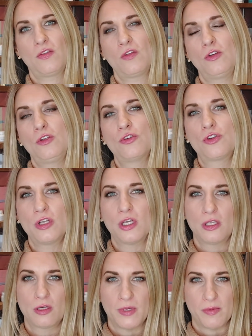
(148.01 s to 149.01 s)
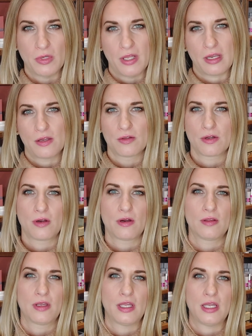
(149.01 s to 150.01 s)
They're usually a little bit
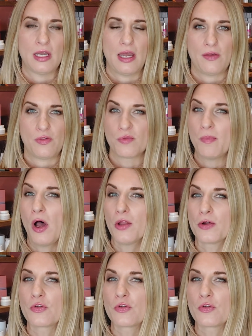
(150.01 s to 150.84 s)
molecularly smaller,